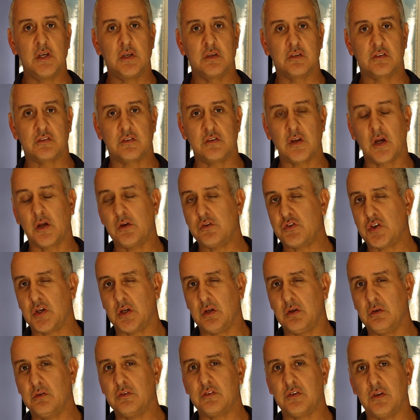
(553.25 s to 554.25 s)
Snow
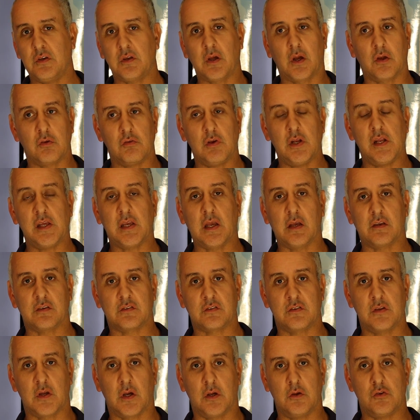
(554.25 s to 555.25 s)
dunes, you don't really get
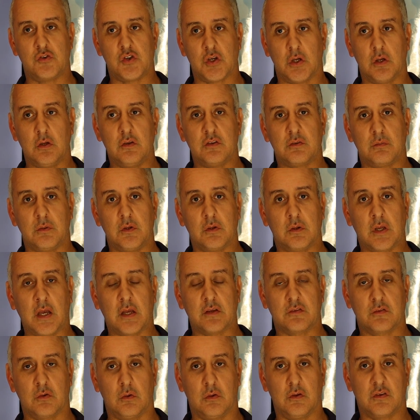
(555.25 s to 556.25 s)
snow dunes, you
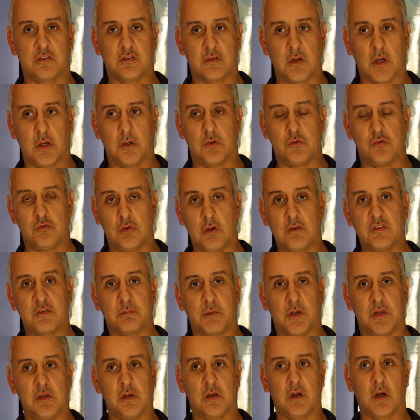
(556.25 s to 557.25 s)
get sort of snow drift,
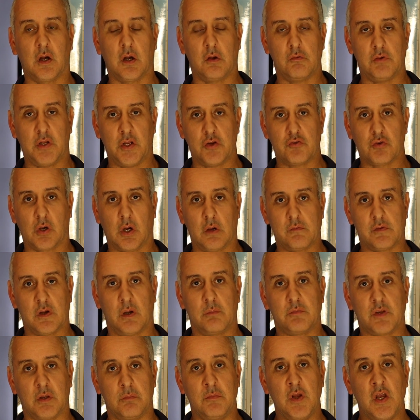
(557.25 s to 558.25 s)
but you can't really drive
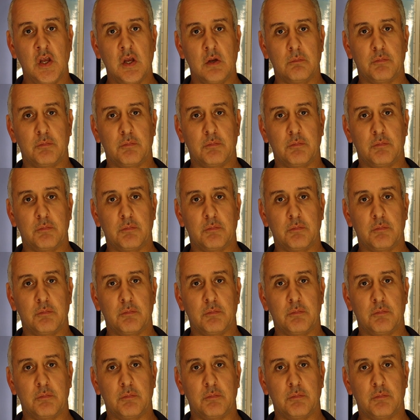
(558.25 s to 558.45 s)
up them.